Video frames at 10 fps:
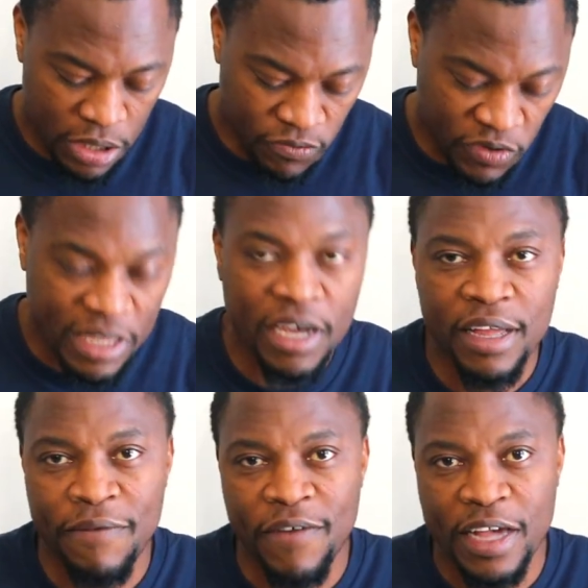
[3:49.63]

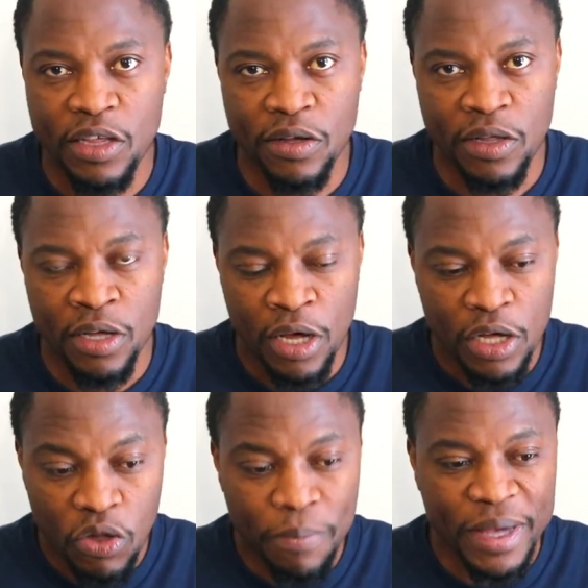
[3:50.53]
retail investors.
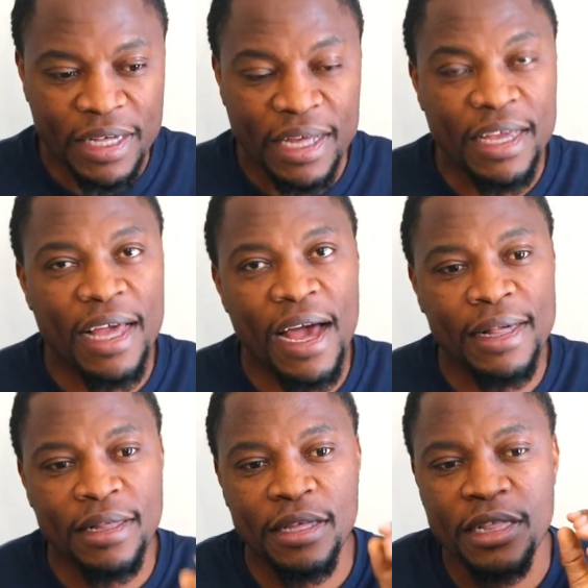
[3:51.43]
So basically,
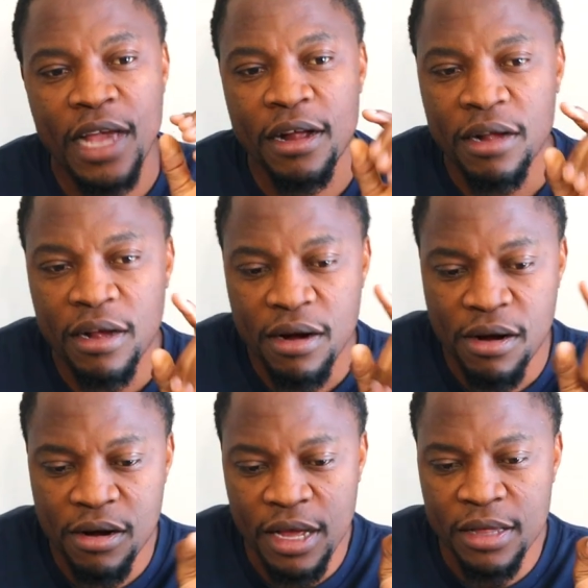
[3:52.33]
guys, these guys
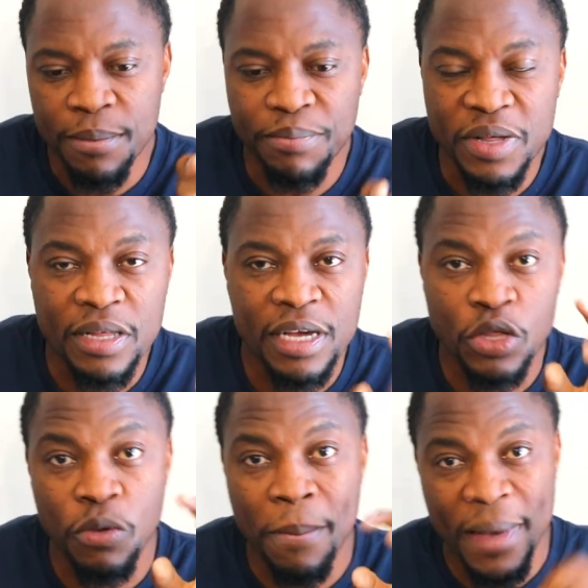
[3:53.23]
are in the
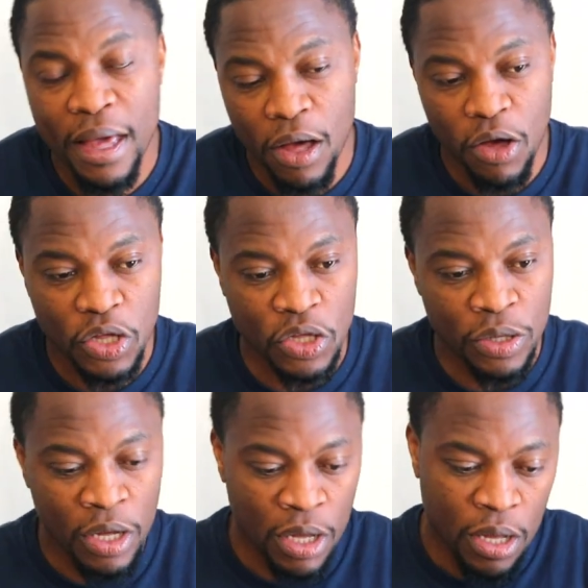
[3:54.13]
business to make
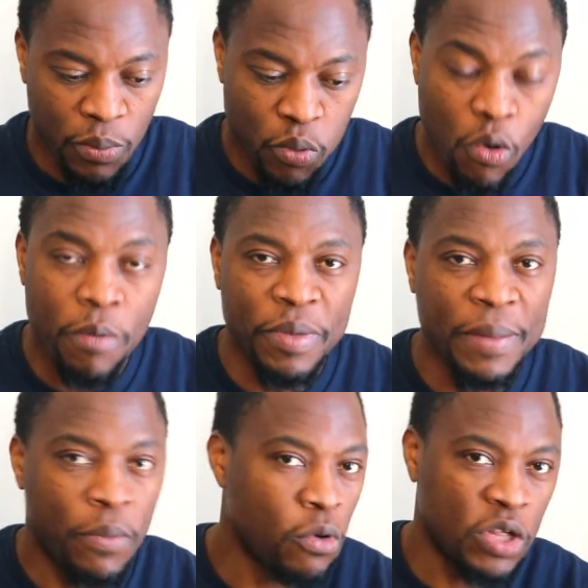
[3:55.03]
us poor
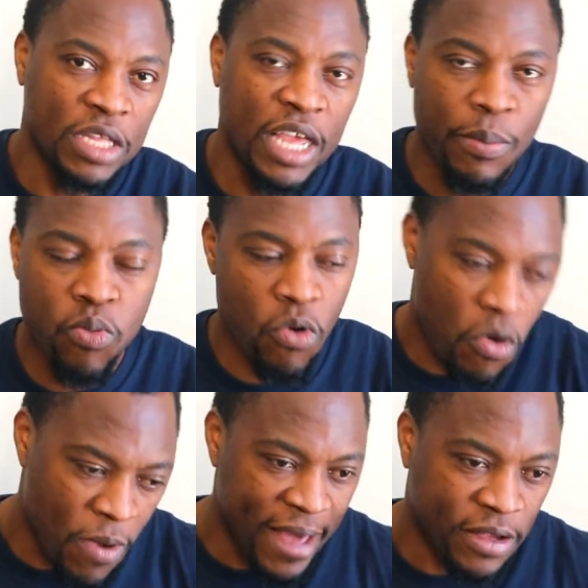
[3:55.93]
people stay
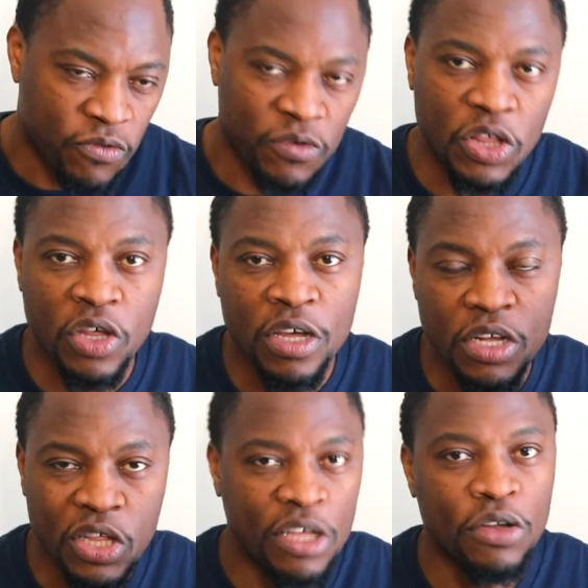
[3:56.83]
poor while the rich
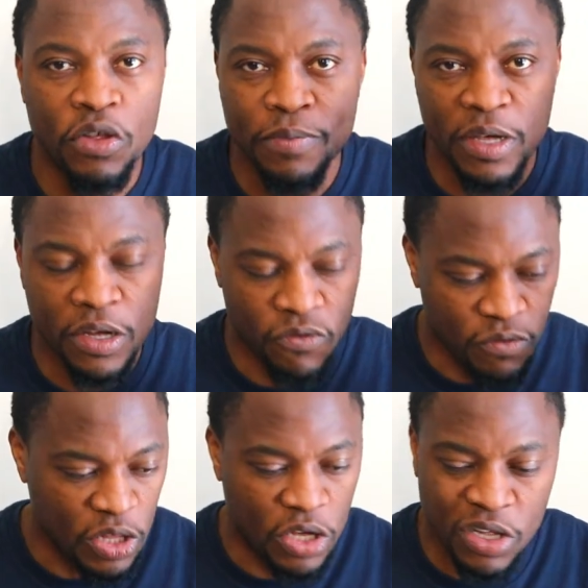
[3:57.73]
continue to be
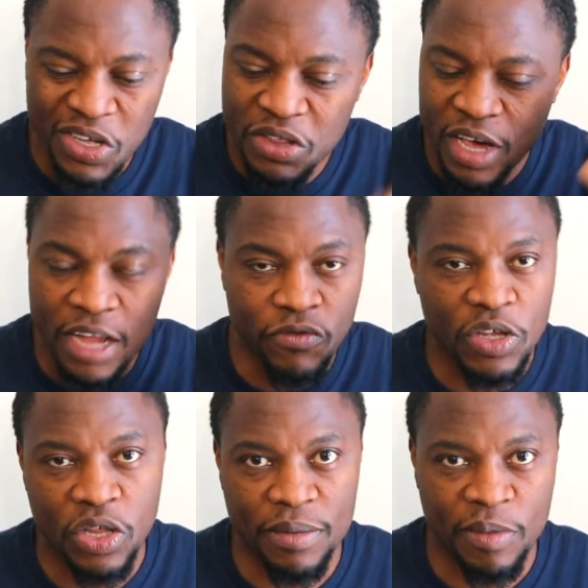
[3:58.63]
rich, continue to
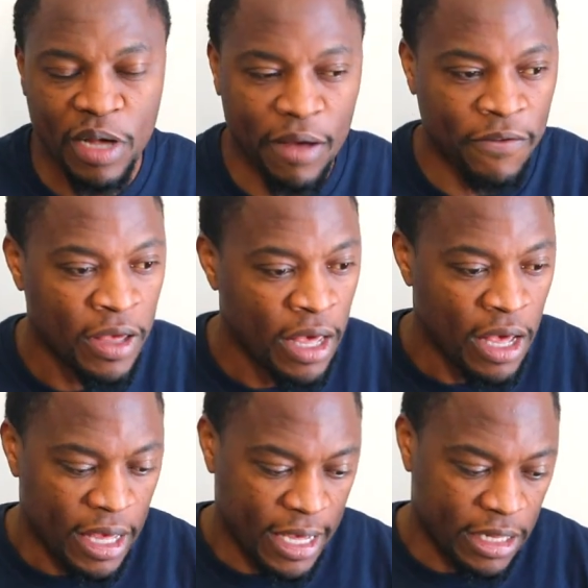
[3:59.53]
enrich themselves.
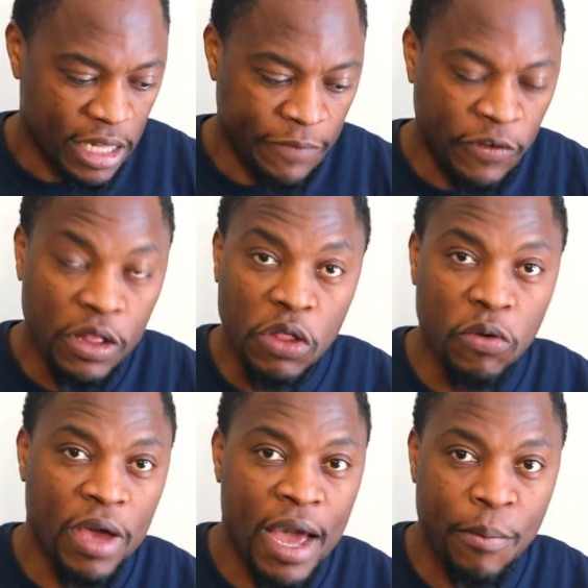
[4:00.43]
Because if you
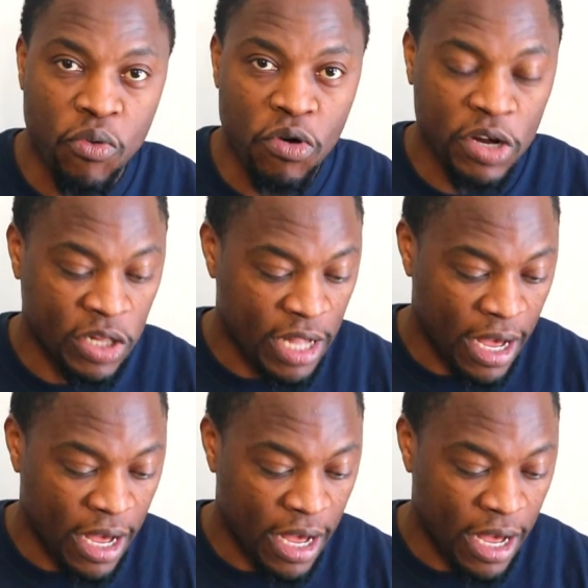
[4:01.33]
look at brokers